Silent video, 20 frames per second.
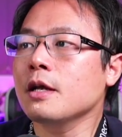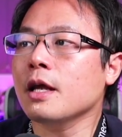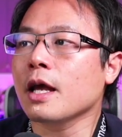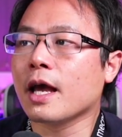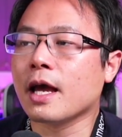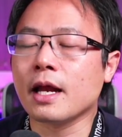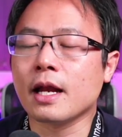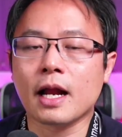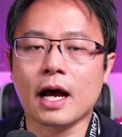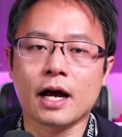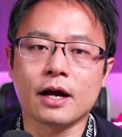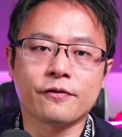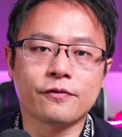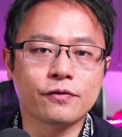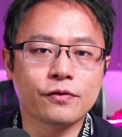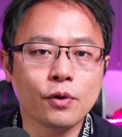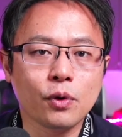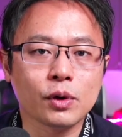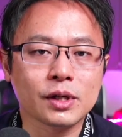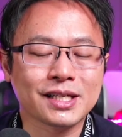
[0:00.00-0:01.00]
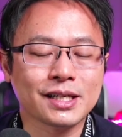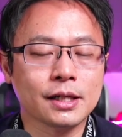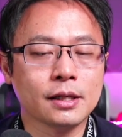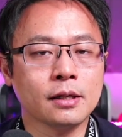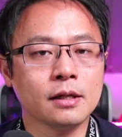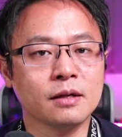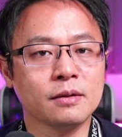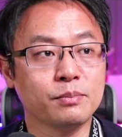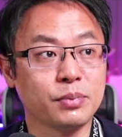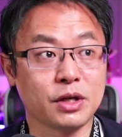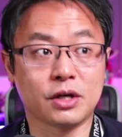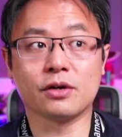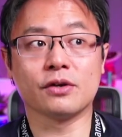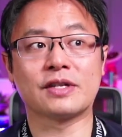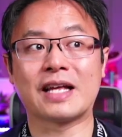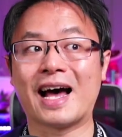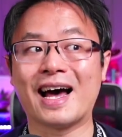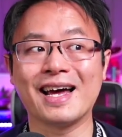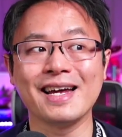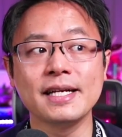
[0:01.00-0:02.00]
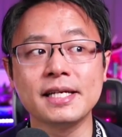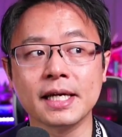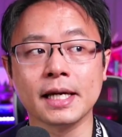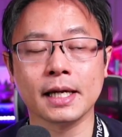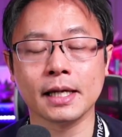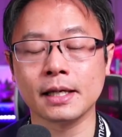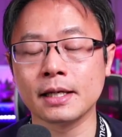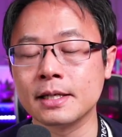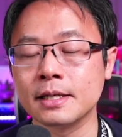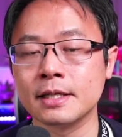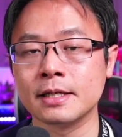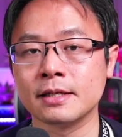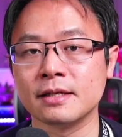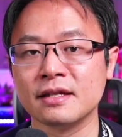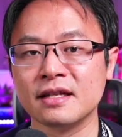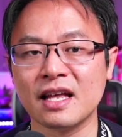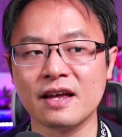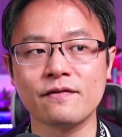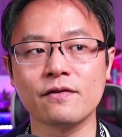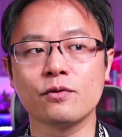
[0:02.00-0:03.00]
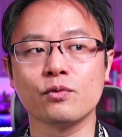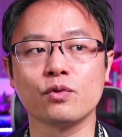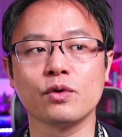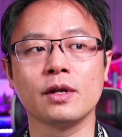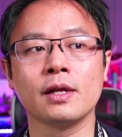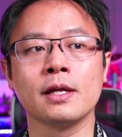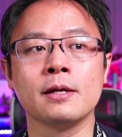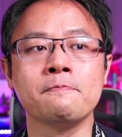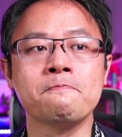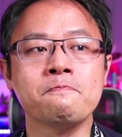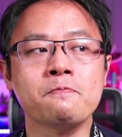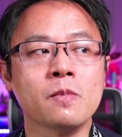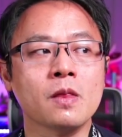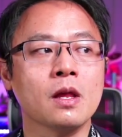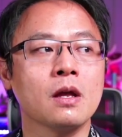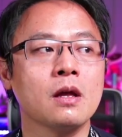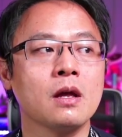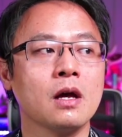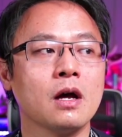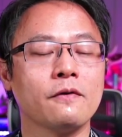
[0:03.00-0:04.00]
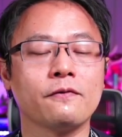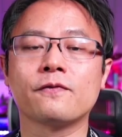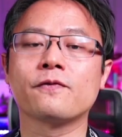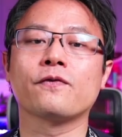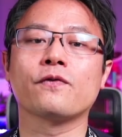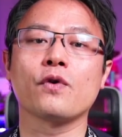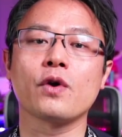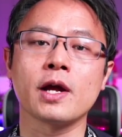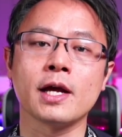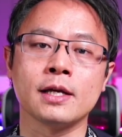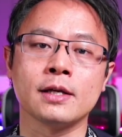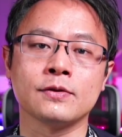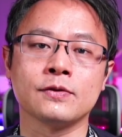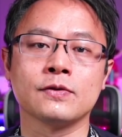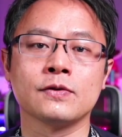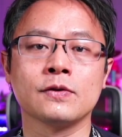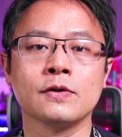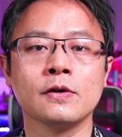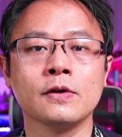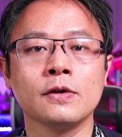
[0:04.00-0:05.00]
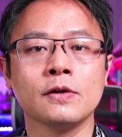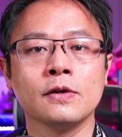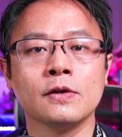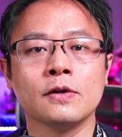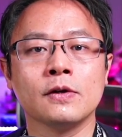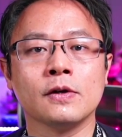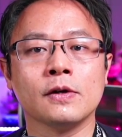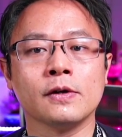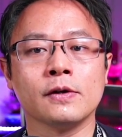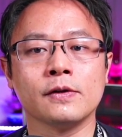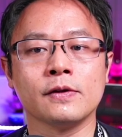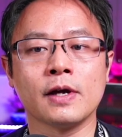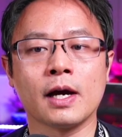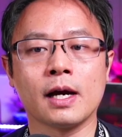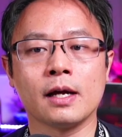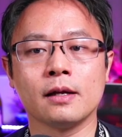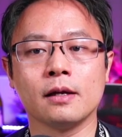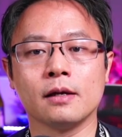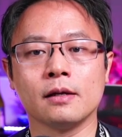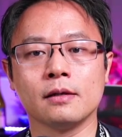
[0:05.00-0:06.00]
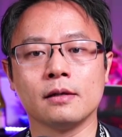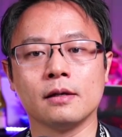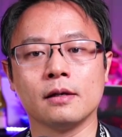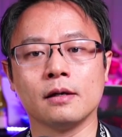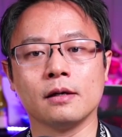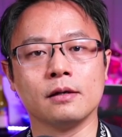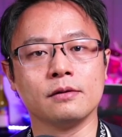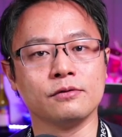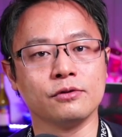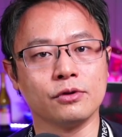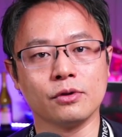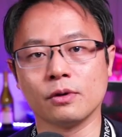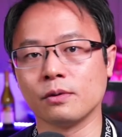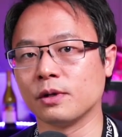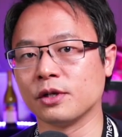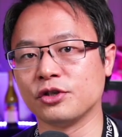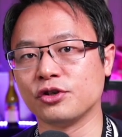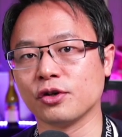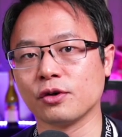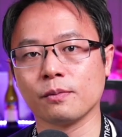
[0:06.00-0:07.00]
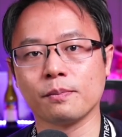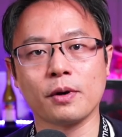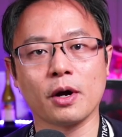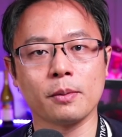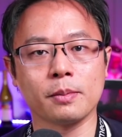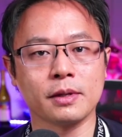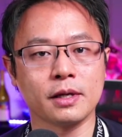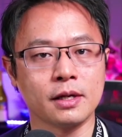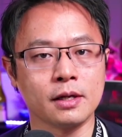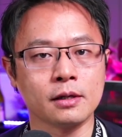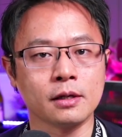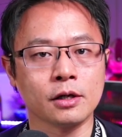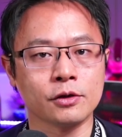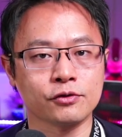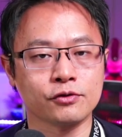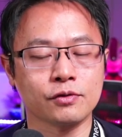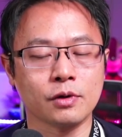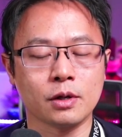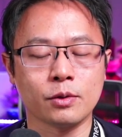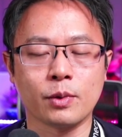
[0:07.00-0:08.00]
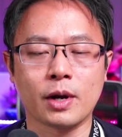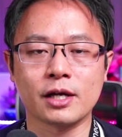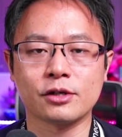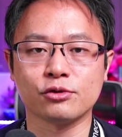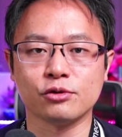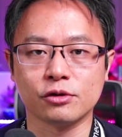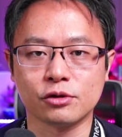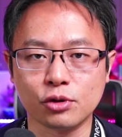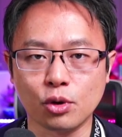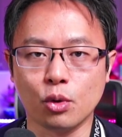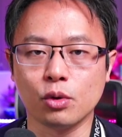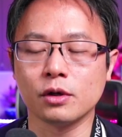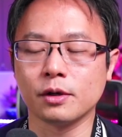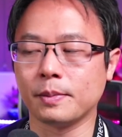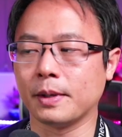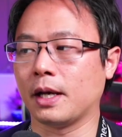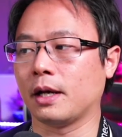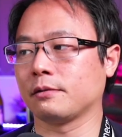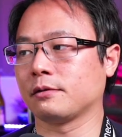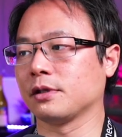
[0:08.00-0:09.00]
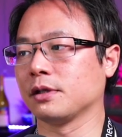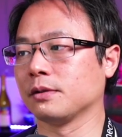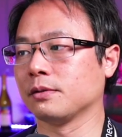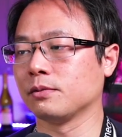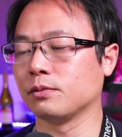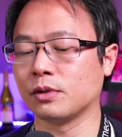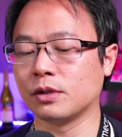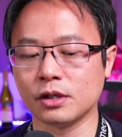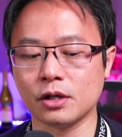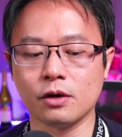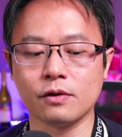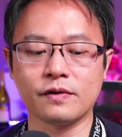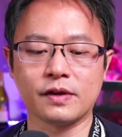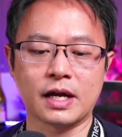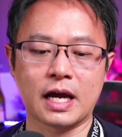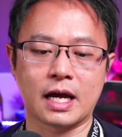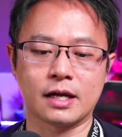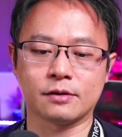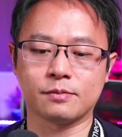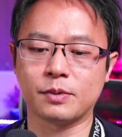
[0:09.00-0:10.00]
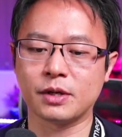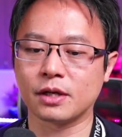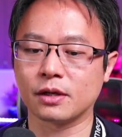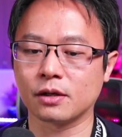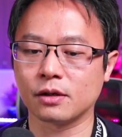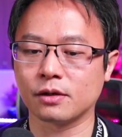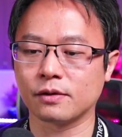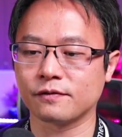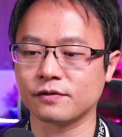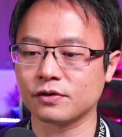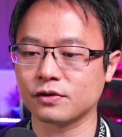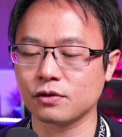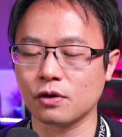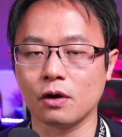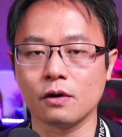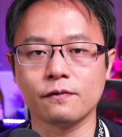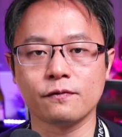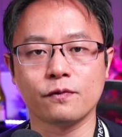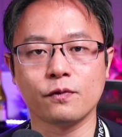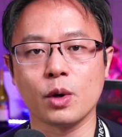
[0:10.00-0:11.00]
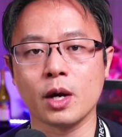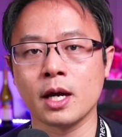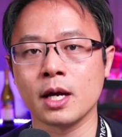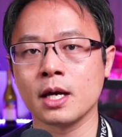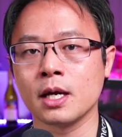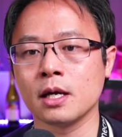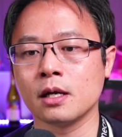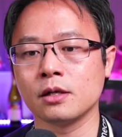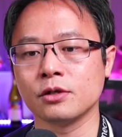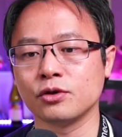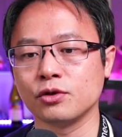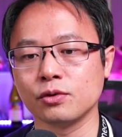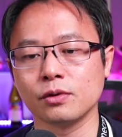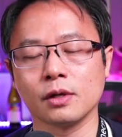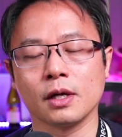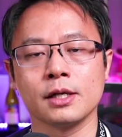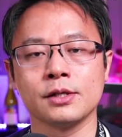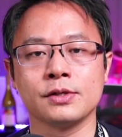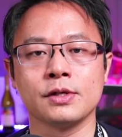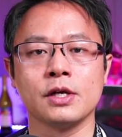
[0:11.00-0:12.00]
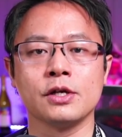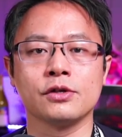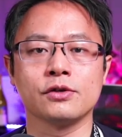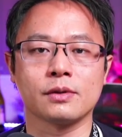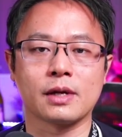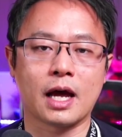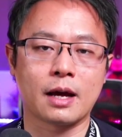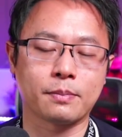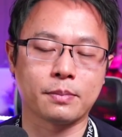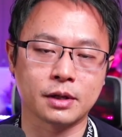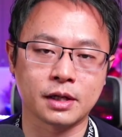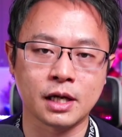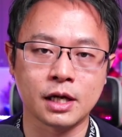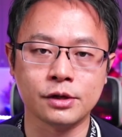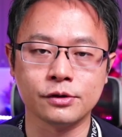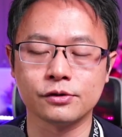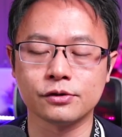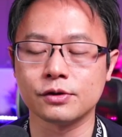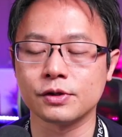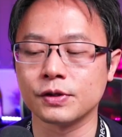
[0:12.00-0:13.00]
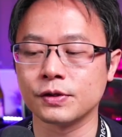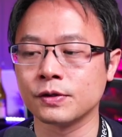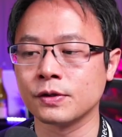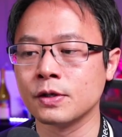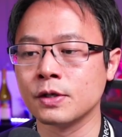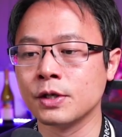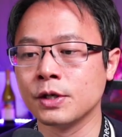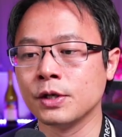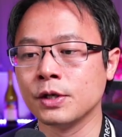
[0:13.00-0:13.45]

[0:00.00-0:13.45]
And I thought, because high tech is never really a phrase that a general public in Australia actually talked about. We know there has been a lot of software utilization applications,